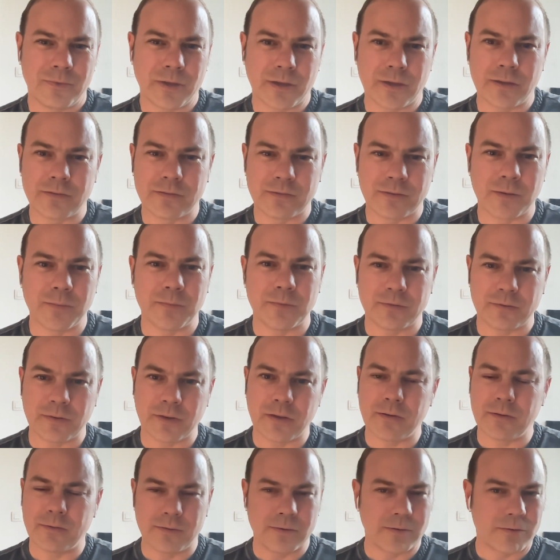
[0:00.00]
Like, as Tim has
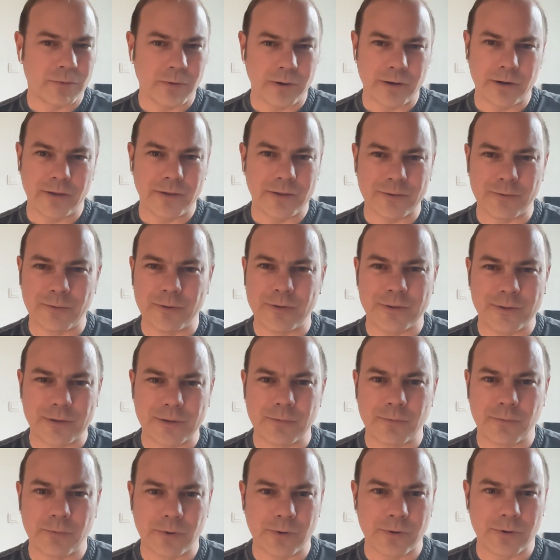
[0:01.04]
said quite
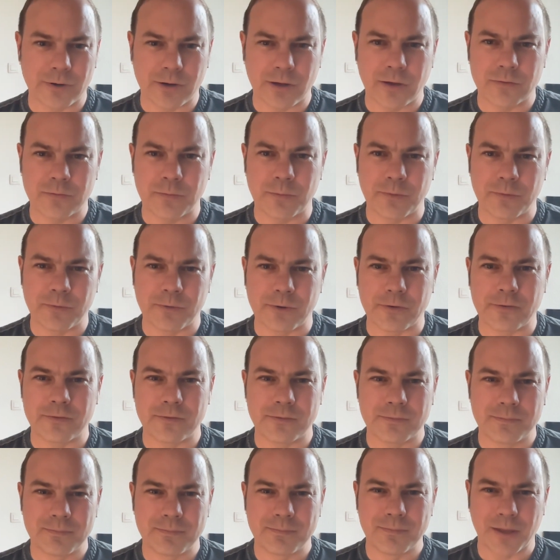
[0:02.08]
eloquently, we're customer
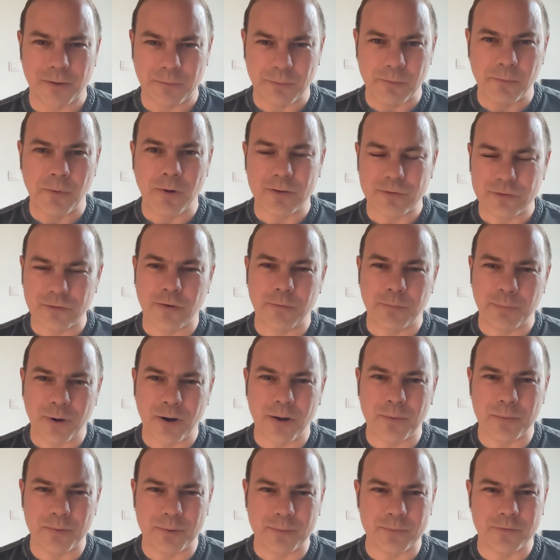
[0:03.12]
first. Like, we want to solve
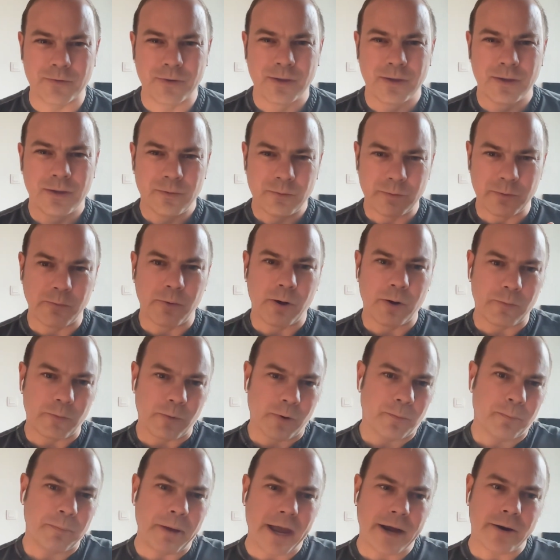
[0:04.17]
problems. We want
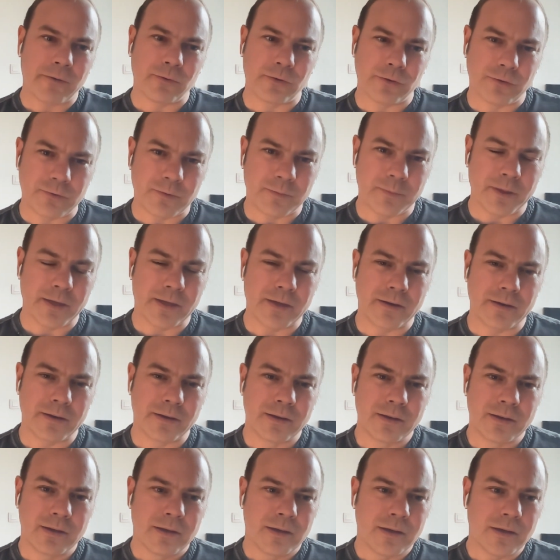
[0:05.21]
to work backwards from that.
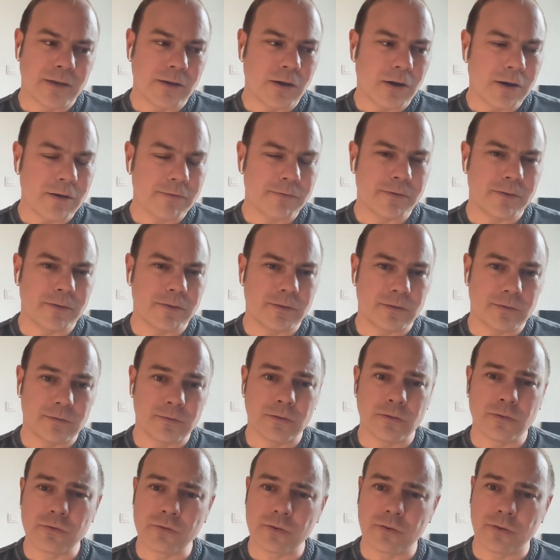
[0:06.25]
And often the
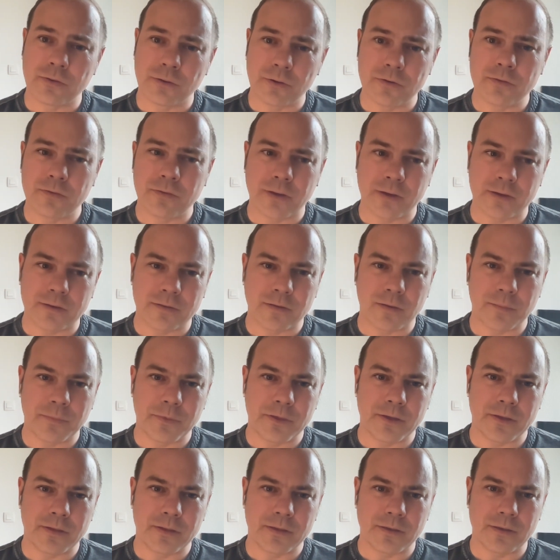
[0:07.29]
solution looks like
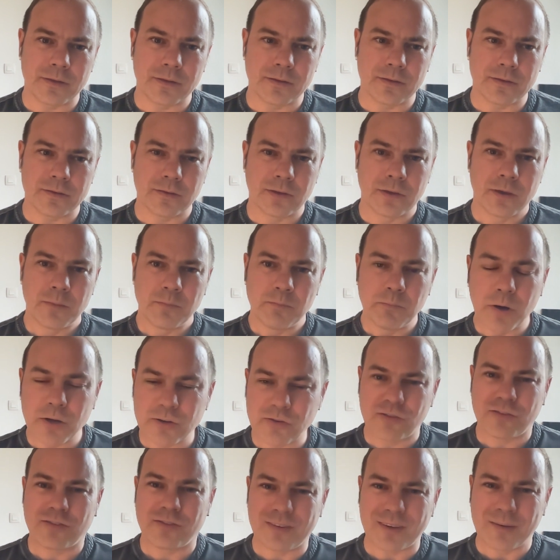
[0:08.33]
something that is
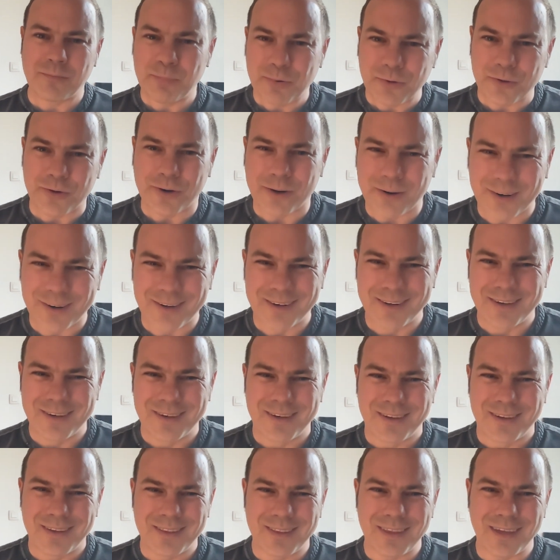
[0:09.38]
much simpler
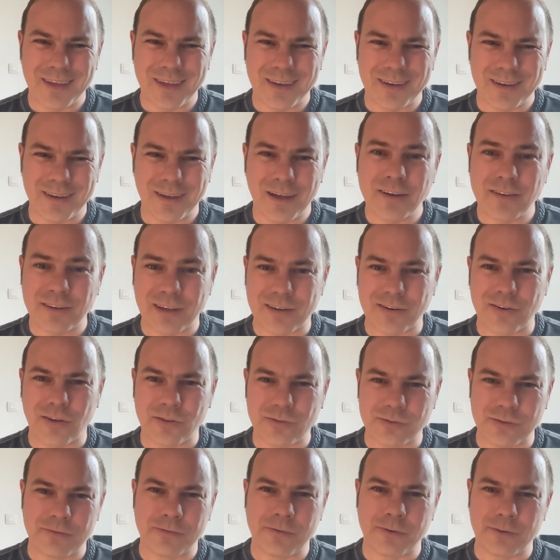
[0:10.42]
than a
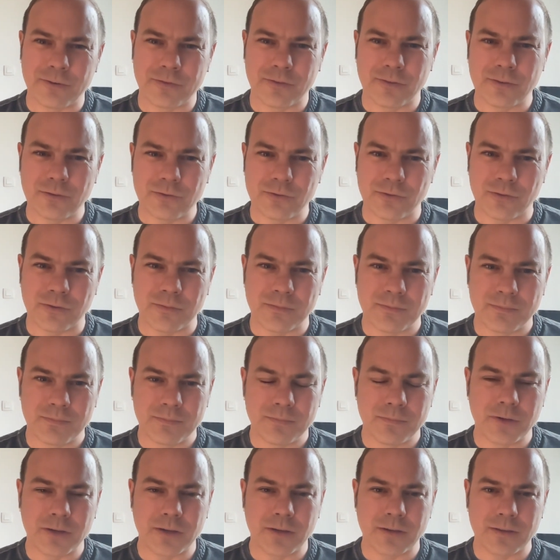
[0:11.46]
technology first solution.
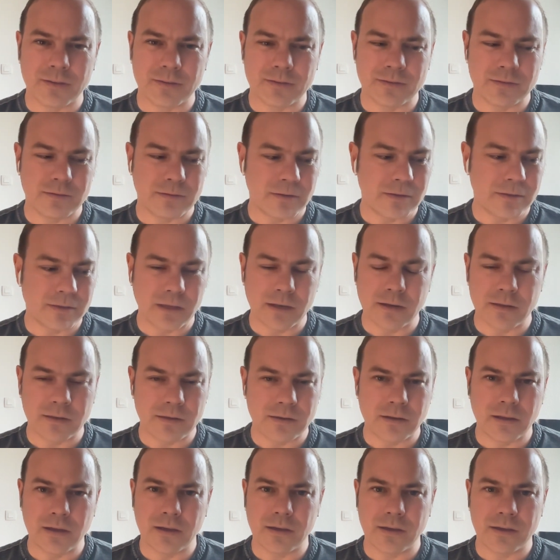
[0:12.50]
Because at the end of
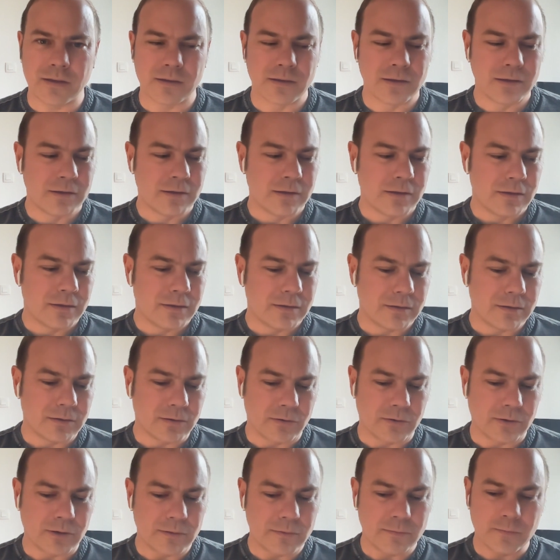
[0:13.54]
the day,
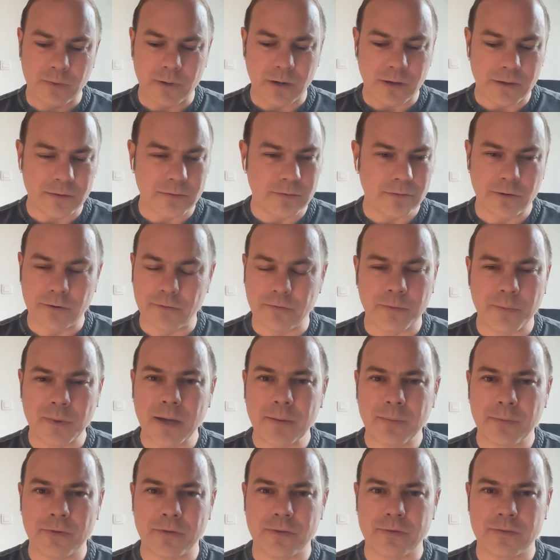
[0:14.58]
you know, what I learned from
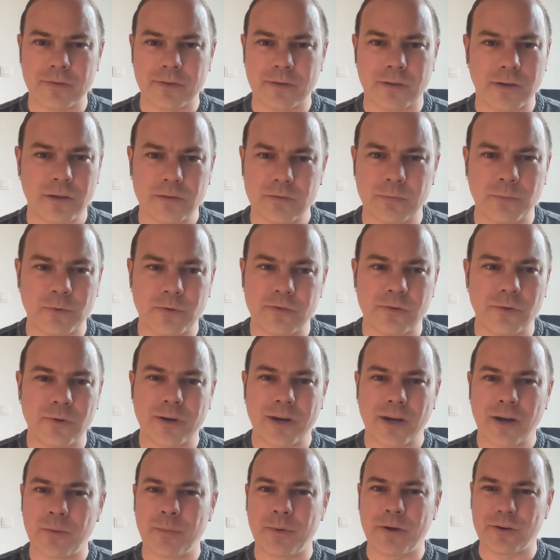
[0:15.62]
Apple is that customers
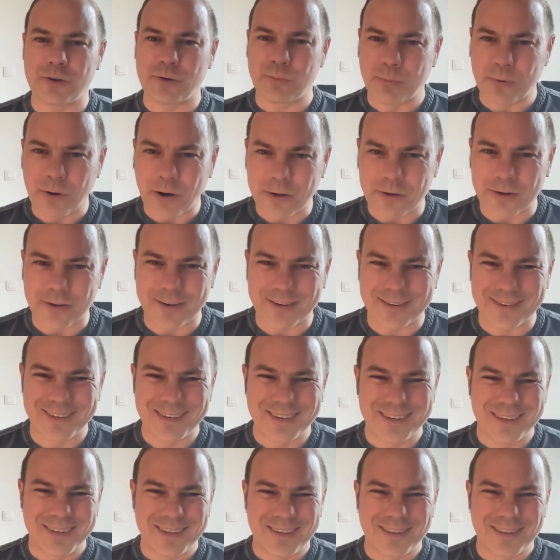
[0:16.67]
don't care about your product.